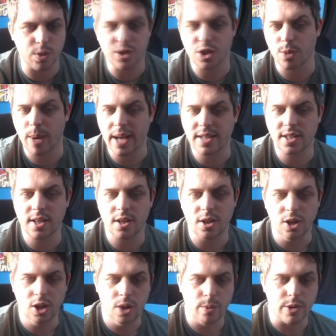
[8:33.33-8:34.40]
Once you exit,
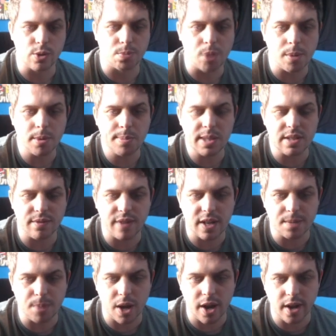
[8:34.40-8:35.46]
which will probably be
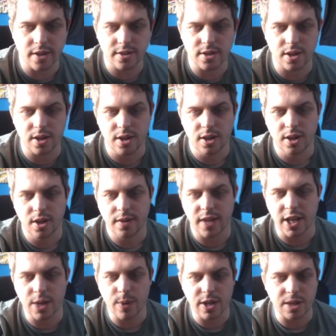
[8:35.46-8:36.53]
defended by a hunter
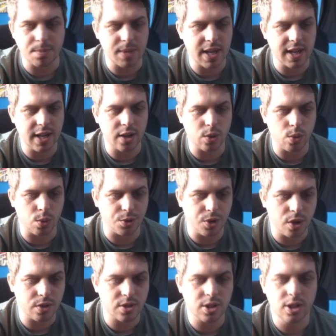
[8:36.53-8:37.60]
that you end up killing or
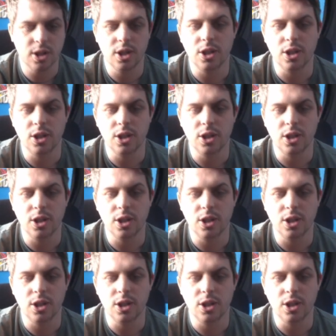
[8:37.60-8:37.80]
not,